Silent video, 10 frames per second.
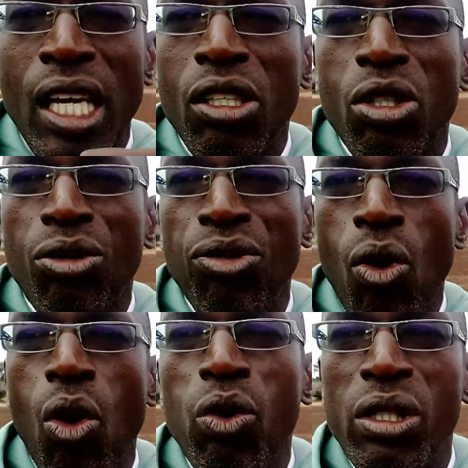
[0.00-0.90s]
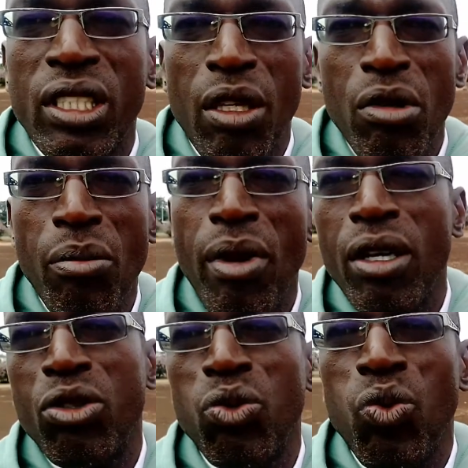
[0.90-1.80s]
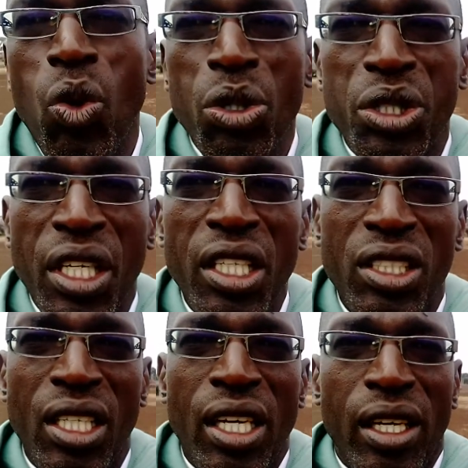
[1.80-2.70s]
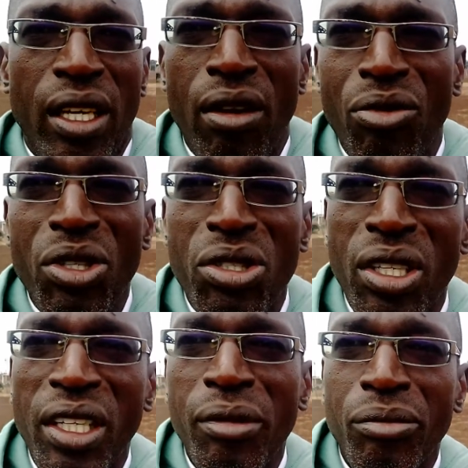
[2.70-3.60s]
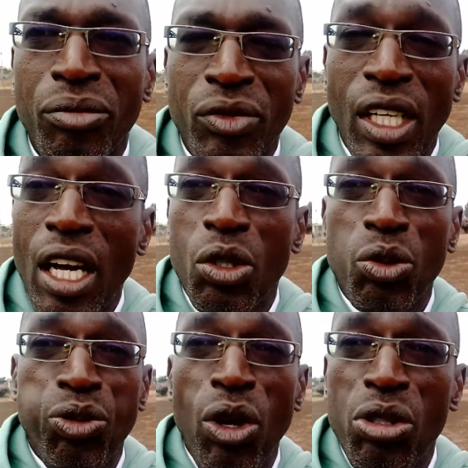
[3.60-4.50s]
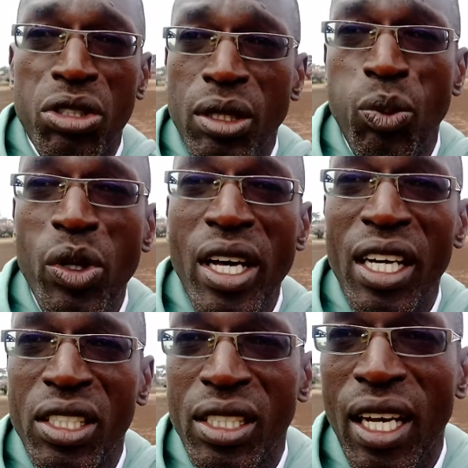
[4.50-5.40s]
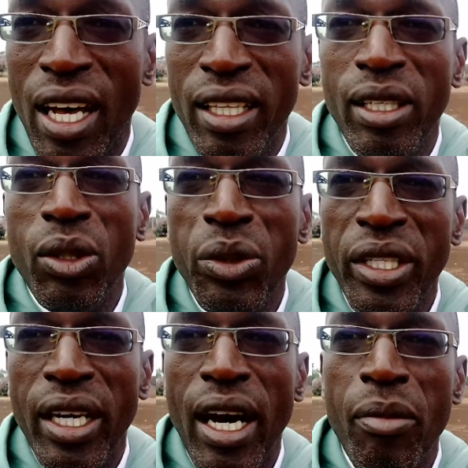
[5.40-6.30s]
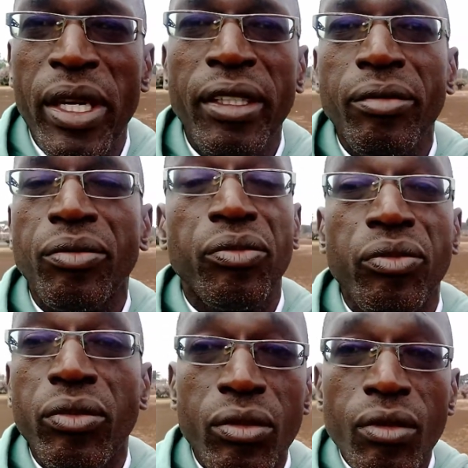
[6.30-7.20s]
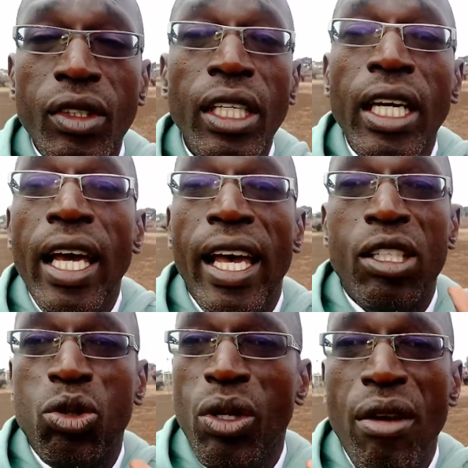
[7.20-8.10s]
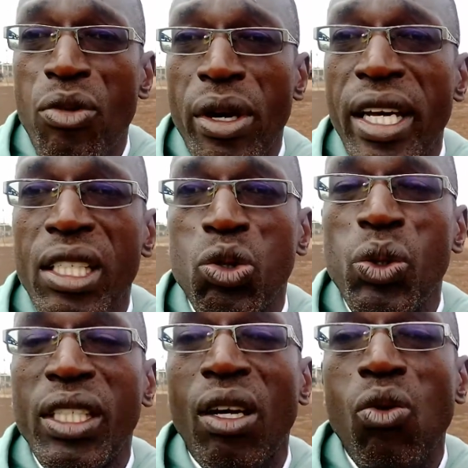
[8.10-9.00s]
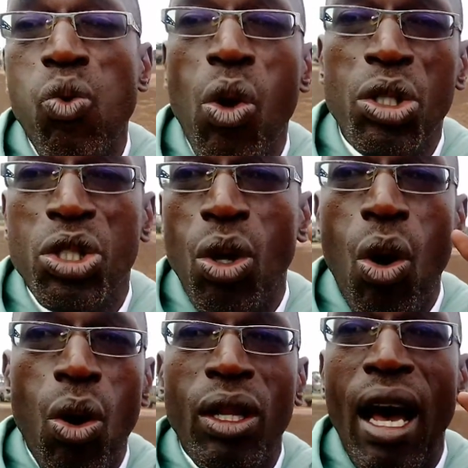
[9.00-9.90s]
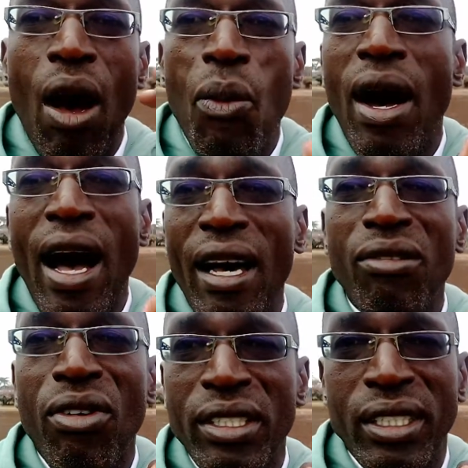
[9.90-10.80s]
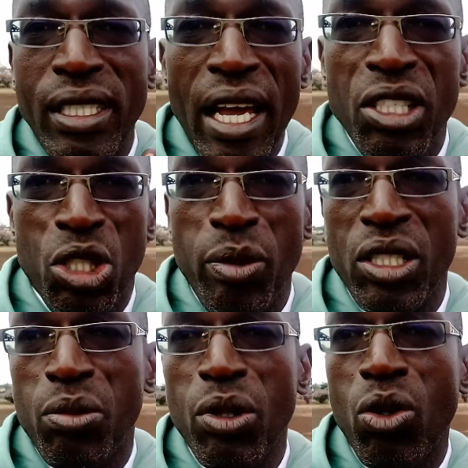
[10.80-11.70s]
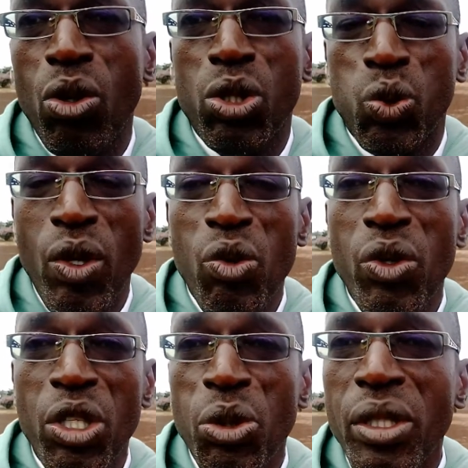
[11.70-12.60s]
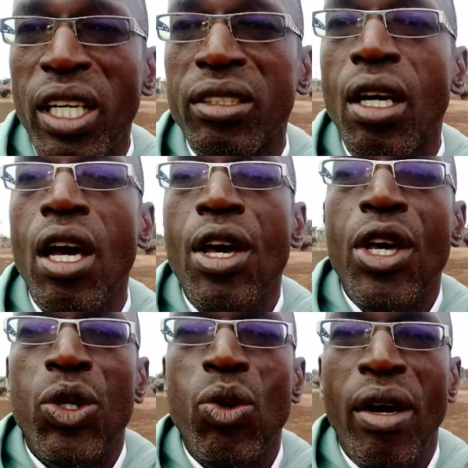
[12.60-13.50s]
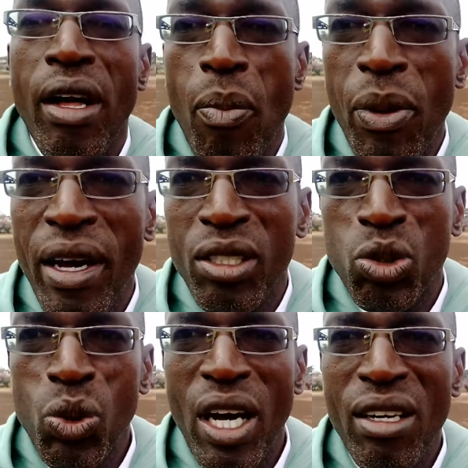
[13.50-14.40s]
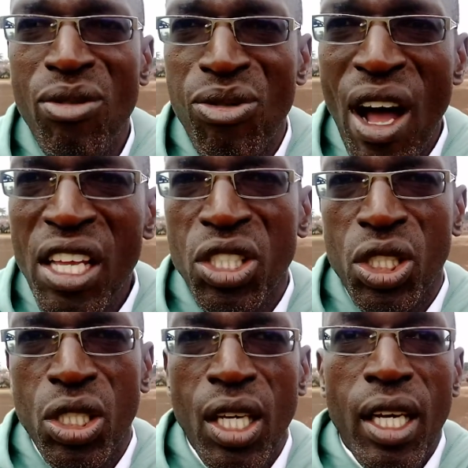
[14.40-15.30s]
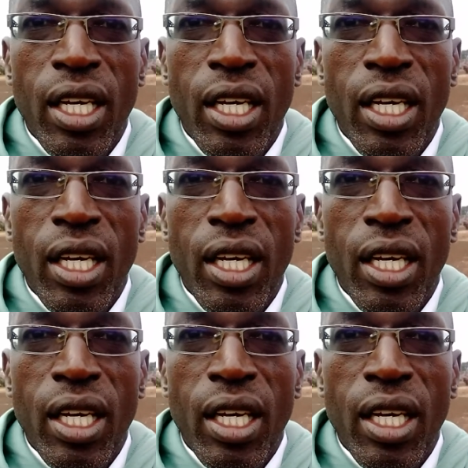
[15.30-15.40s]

Thank you for always coming back to watch us every day and to fellowship with us. Hallelujah. Amen. And to everyone else, we can watch all our advertisements because when we do that, you are helping us to advance